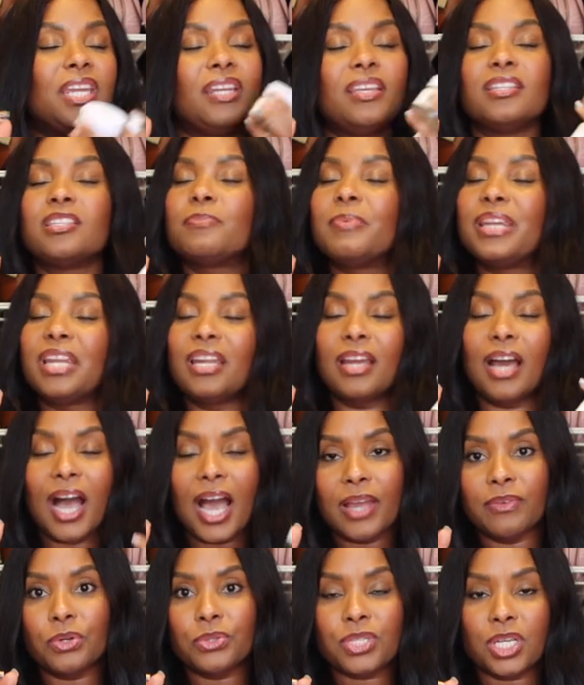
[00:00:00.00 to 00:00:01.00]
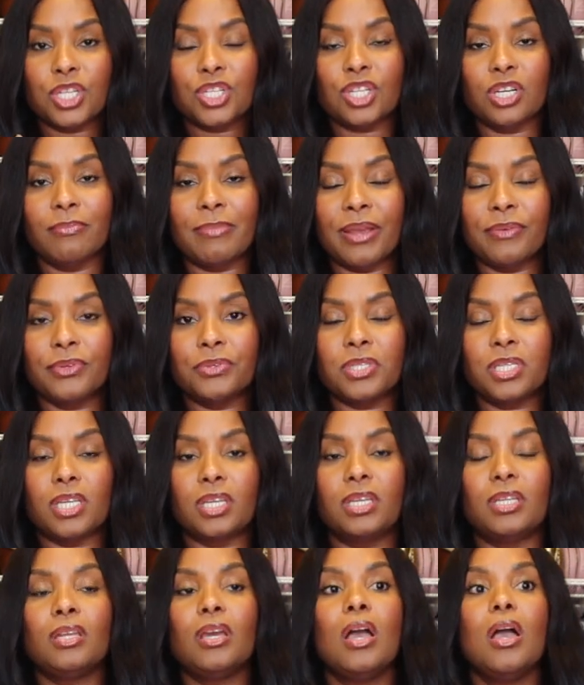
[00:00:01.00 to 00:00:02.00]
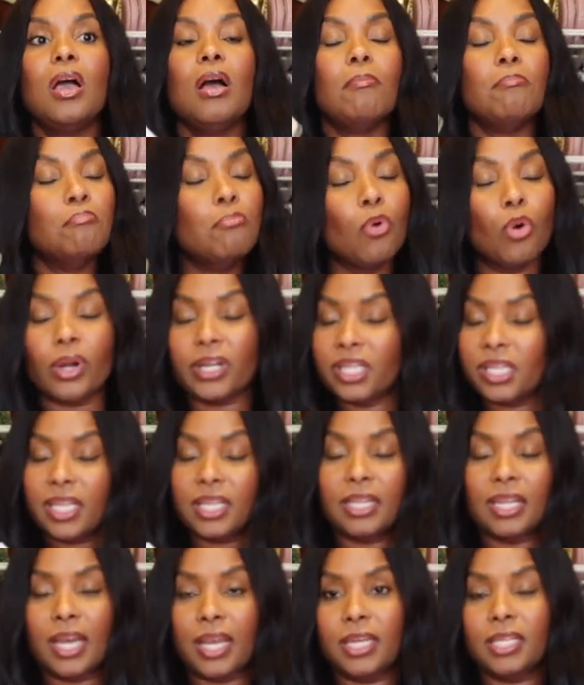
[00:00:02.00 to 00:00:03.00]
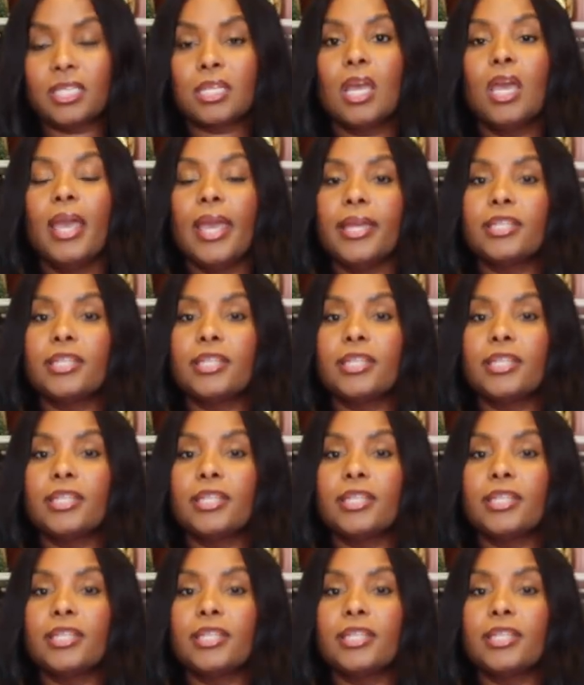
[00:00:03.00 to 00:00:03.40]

And it's been in high rotation in my routine, morning and night.